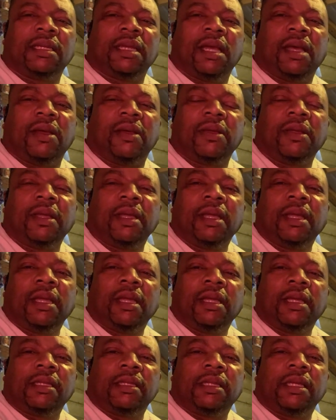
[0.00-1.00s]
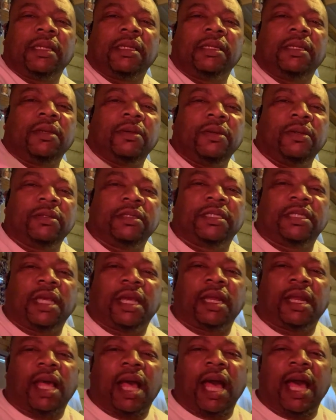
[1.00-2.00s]
Yeah. The dude
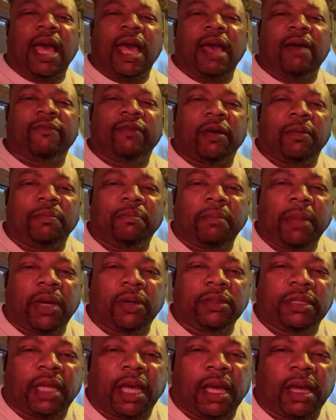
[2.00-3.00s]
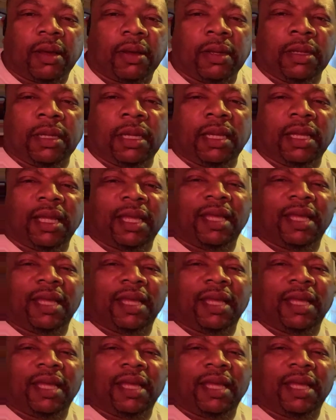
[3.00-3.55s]
said, I have a meltdown.